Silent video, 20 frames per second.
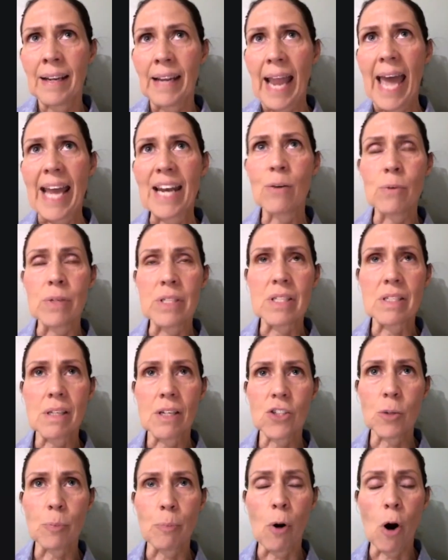And it was
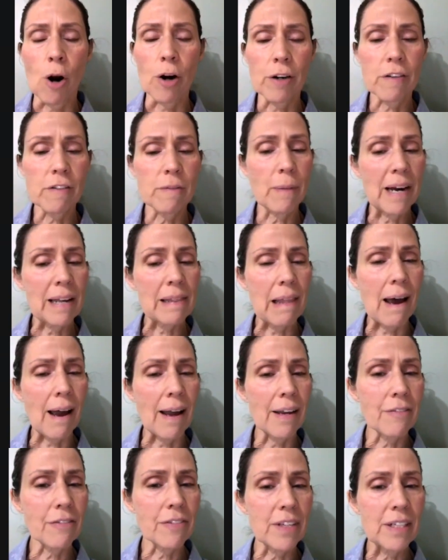such a part of my
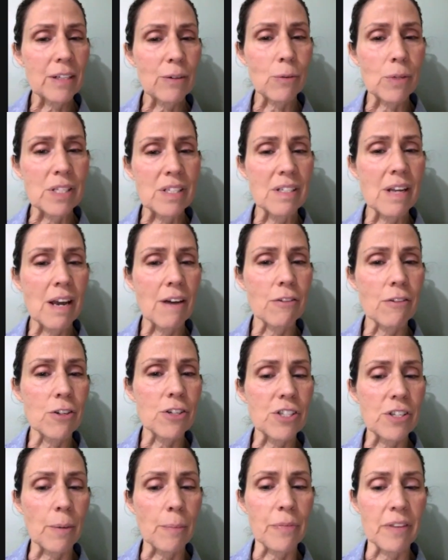life that it was never
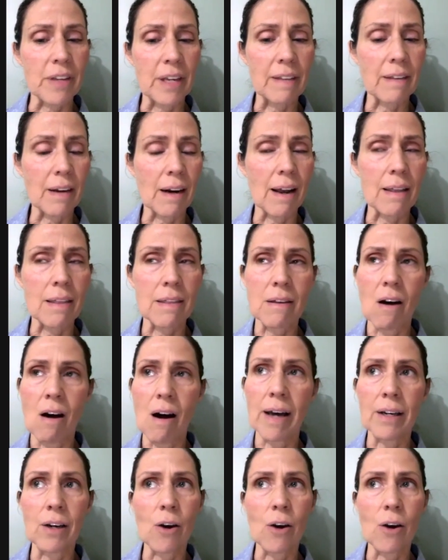something that I thought,